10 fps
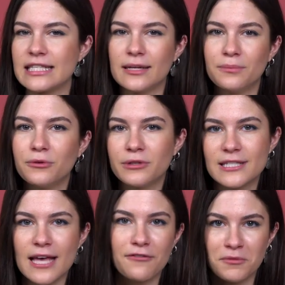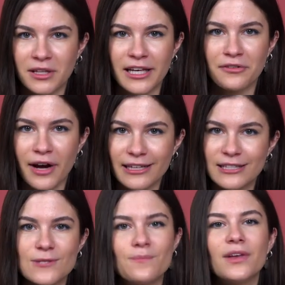an employee's FMLA
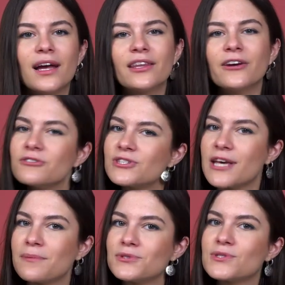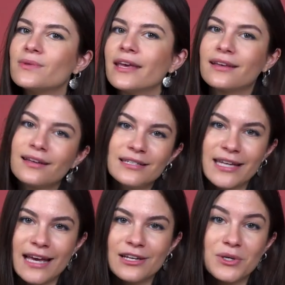rights, there are steps they can
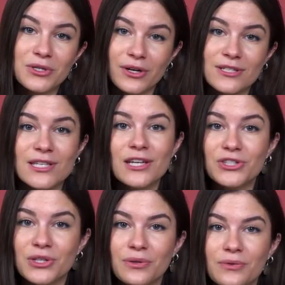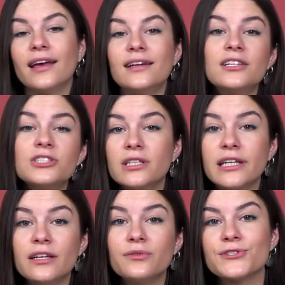take to address the issue.
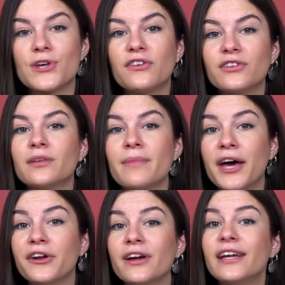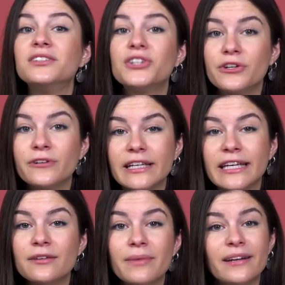Initially, resolving the matter
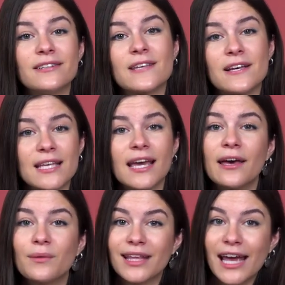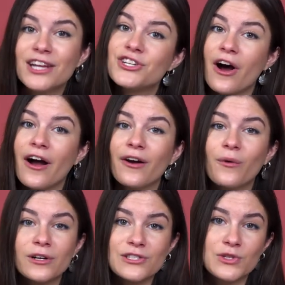internally by discussing it with HR
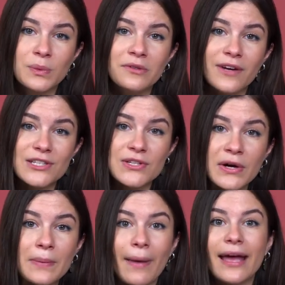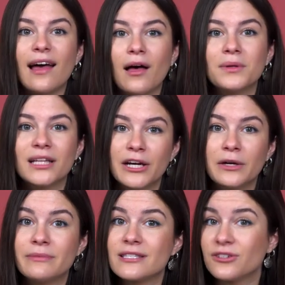or a supervisor might help clear
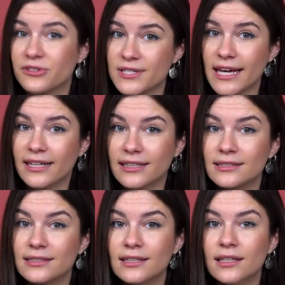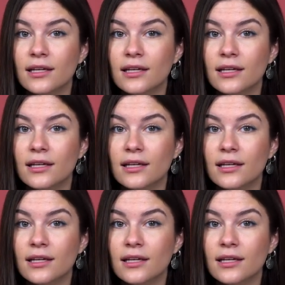misunderstandings.